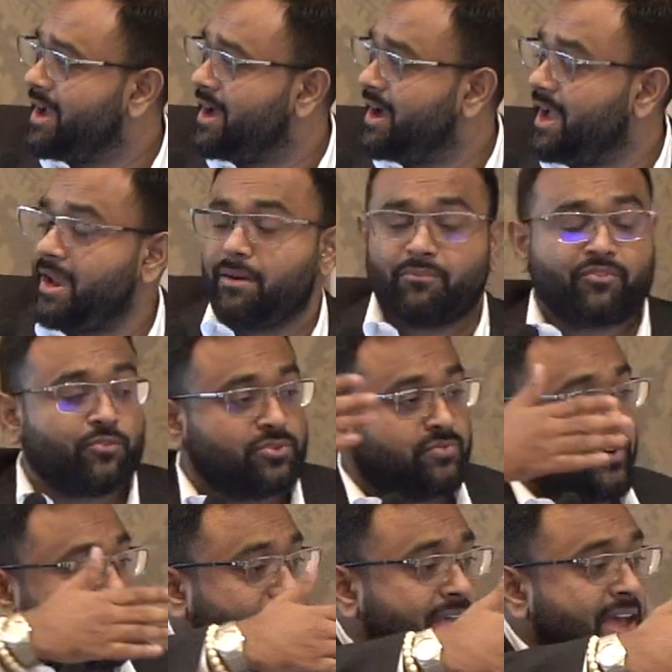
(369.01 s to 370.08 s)
And I'm, of course,
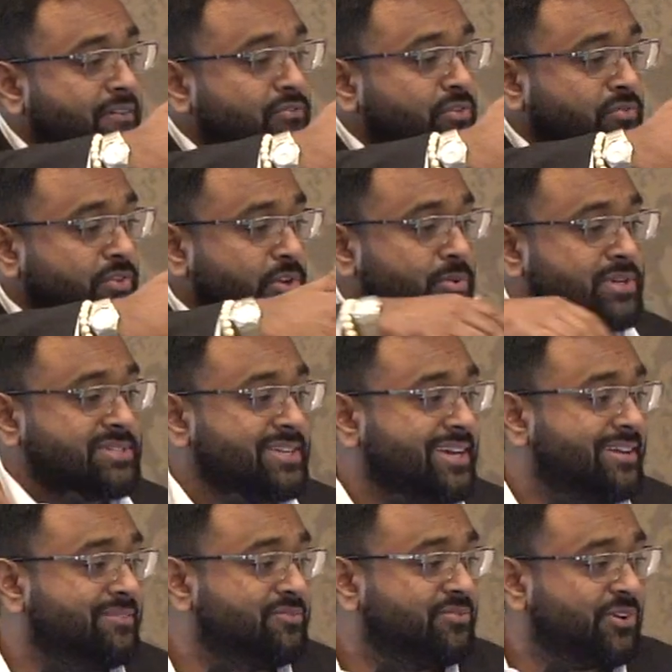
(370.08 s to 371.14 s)
very thankful for
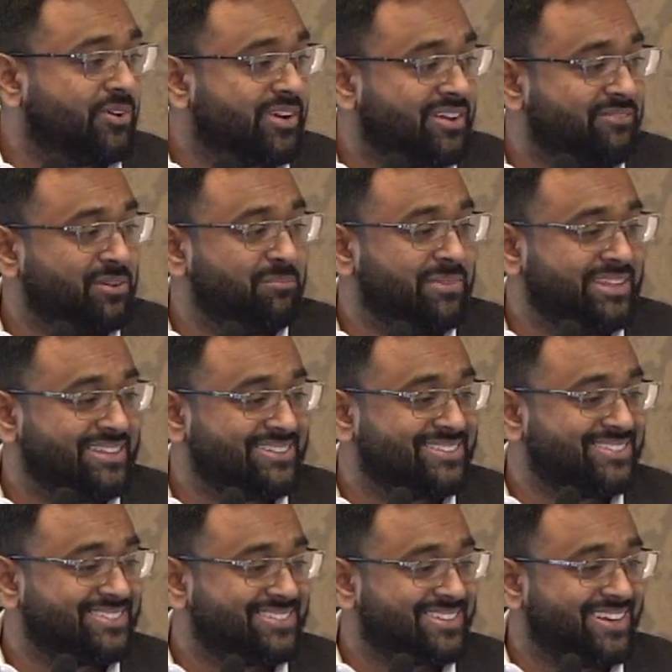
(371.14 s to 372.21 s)
USAID for giving me
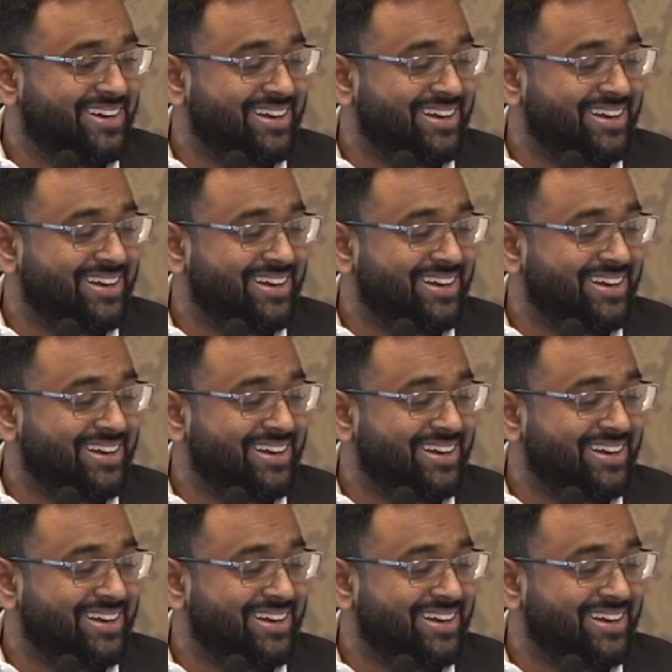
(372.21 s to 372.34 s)
this